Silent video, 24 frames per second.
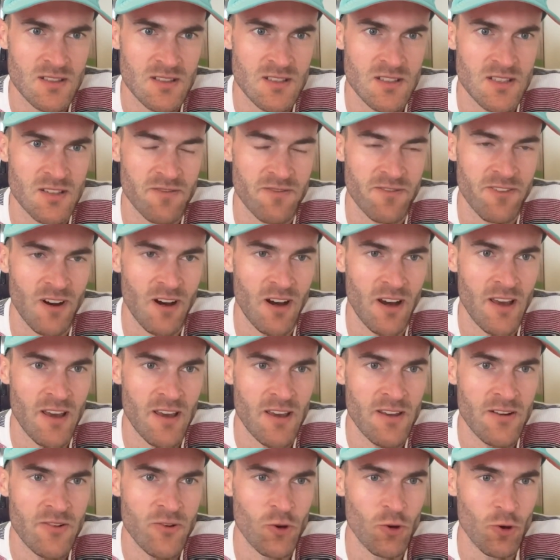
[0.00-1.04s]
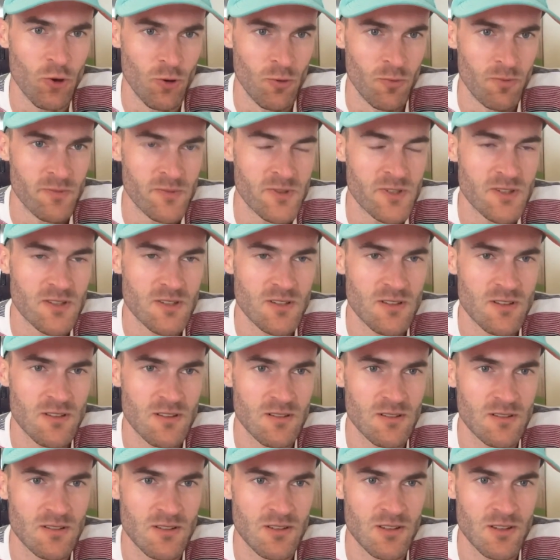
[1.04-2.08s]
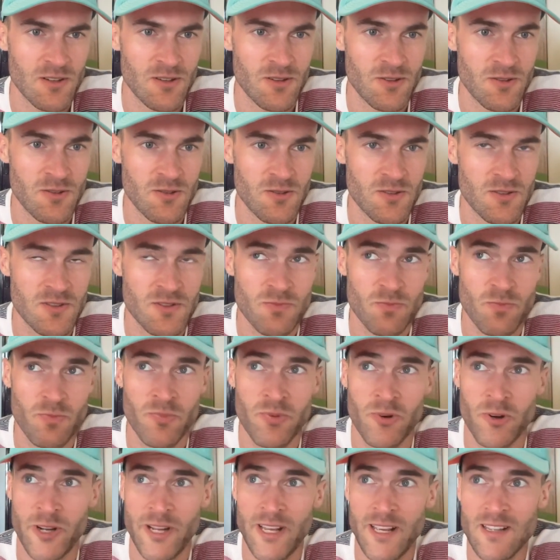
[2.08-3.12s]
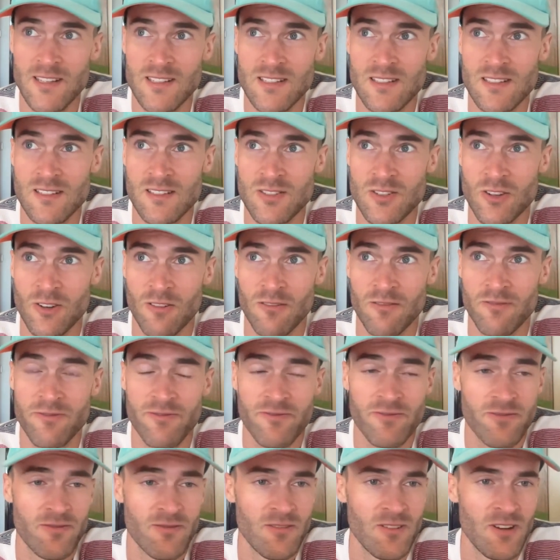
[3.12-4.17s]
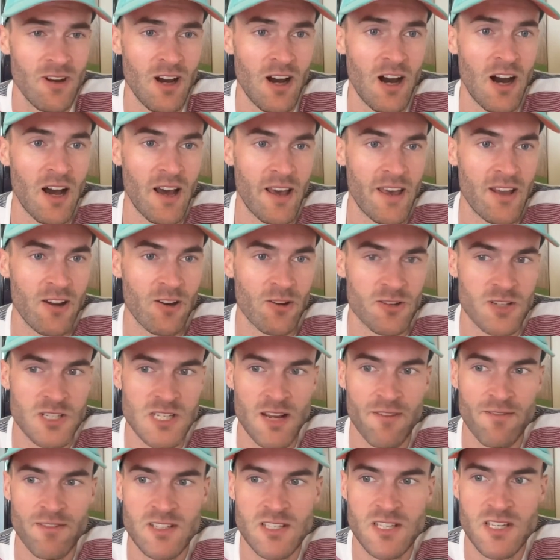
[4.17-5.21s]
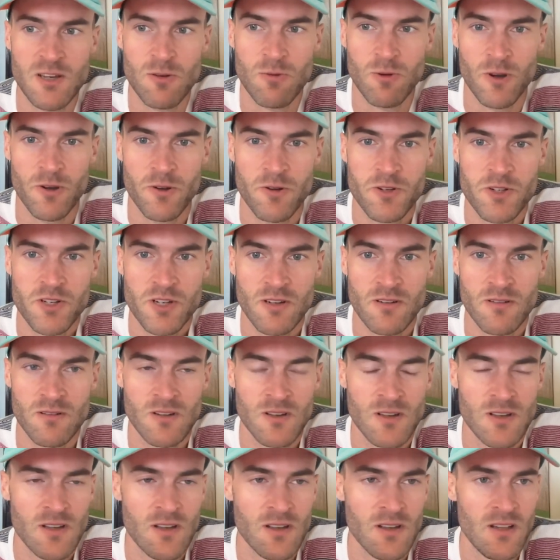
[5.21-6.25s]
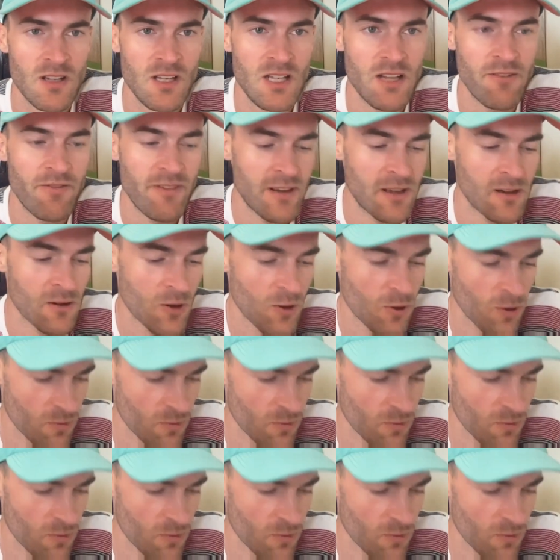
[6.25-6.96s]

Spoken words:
defy norms, those predictors of a high longevity quotient, living